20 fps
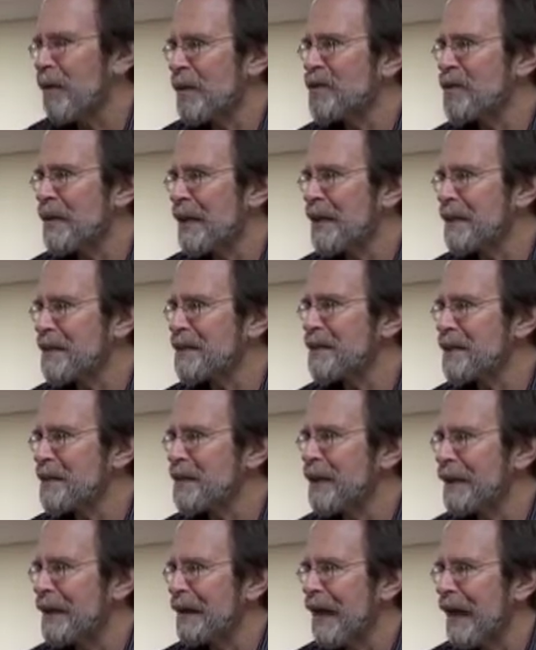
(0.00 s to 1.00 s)
mistakes in
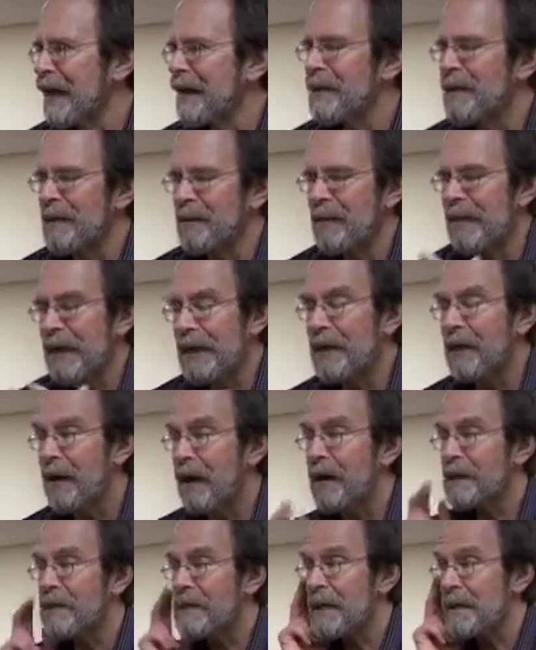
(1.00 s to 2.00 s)
doing that in big
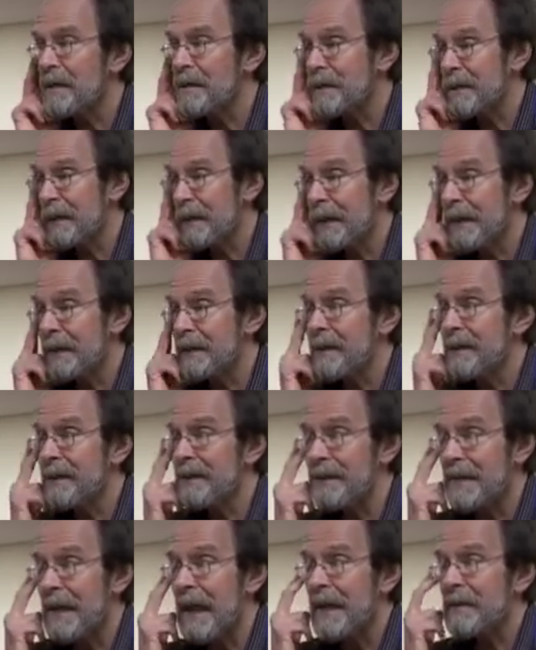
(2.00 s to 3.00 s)
contests can lead to
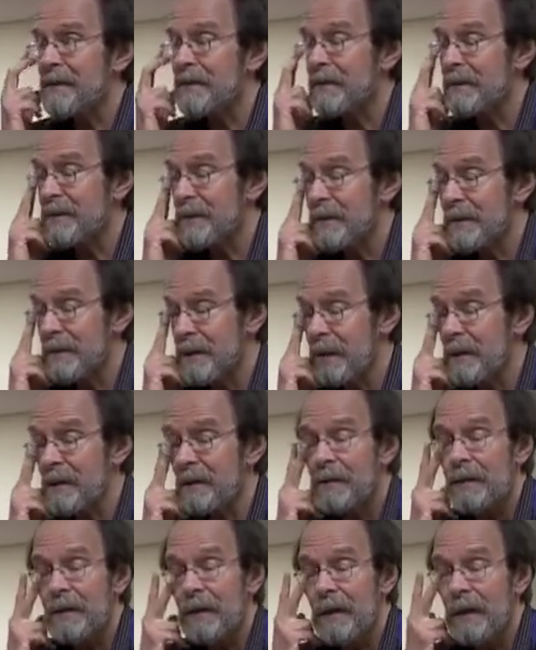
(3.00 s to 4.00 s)
disastrous
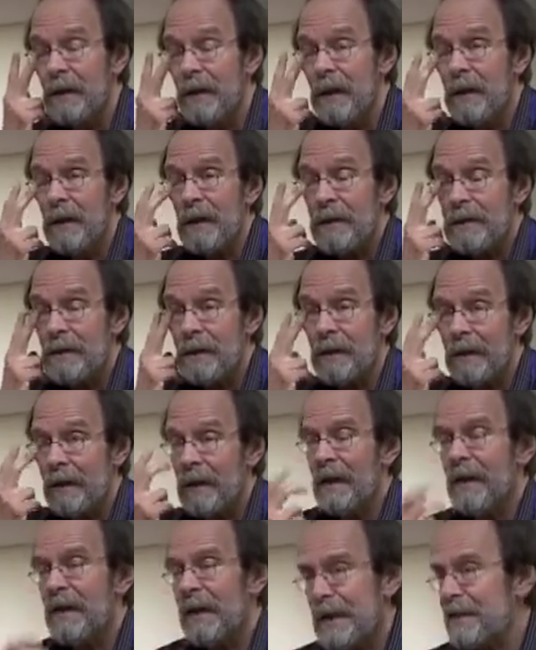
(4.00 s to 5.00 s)
results. So
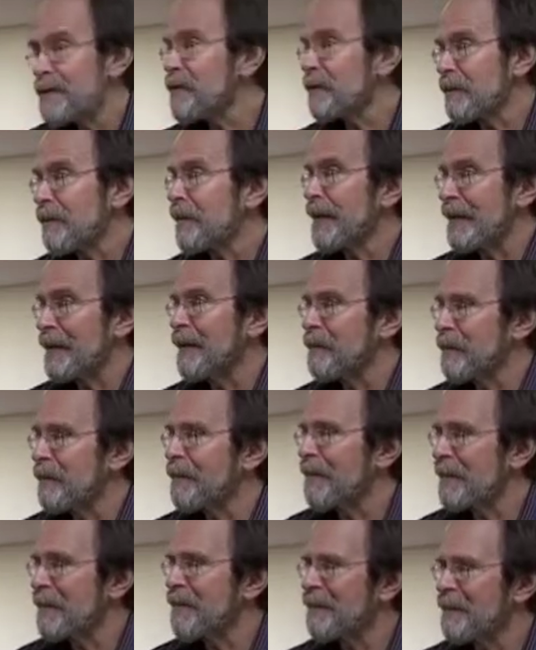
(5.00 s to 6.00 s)
that certainly
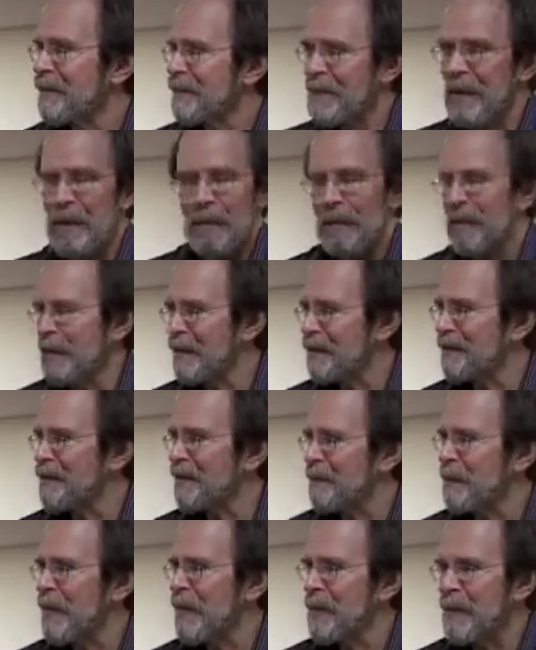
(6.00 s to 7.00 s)

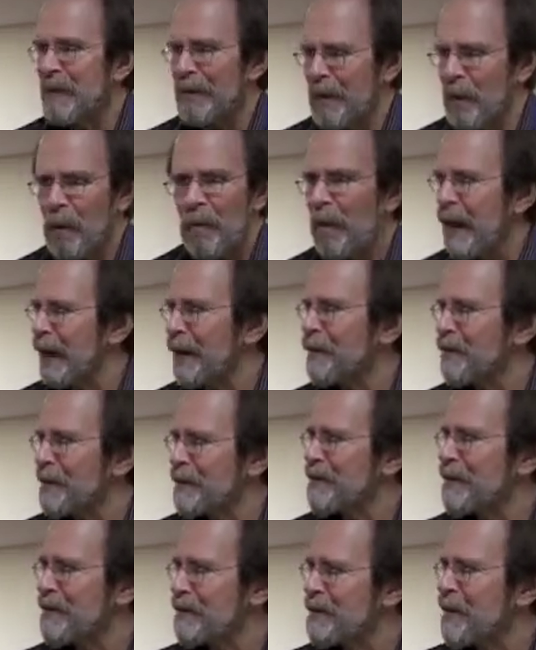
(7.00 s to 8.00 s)
made me think, oh my
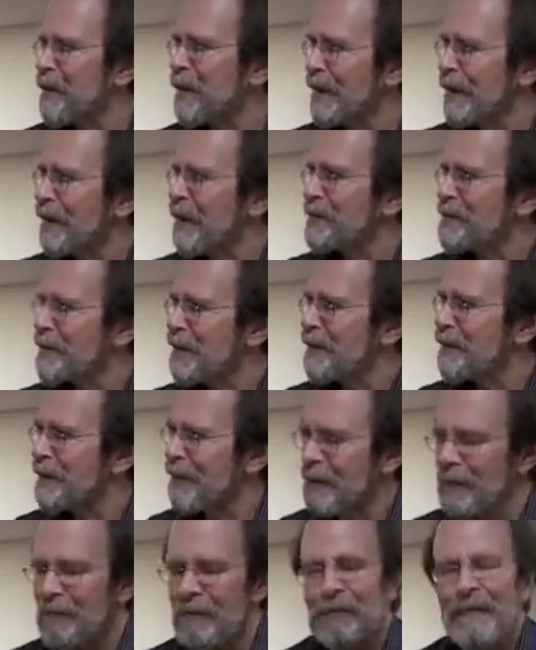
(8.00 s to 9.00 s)
goodness, there's somebody else out
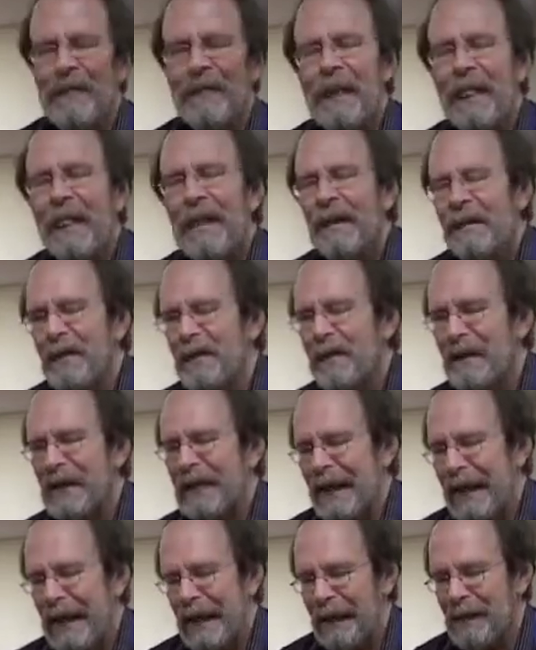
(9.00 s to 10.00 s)
there
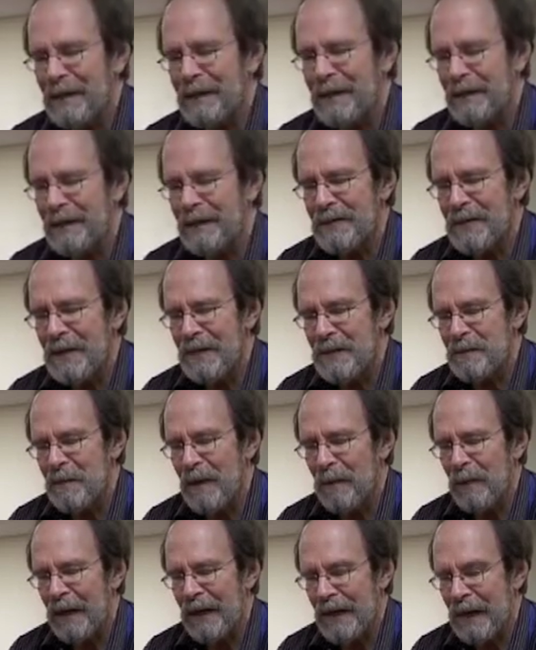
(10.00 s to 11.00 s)
looking at it, and changed
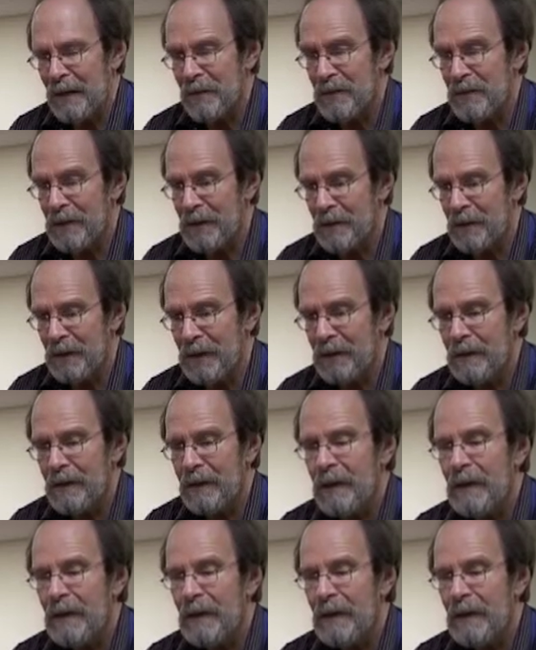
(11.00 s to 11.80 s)
my mind. That was a good one.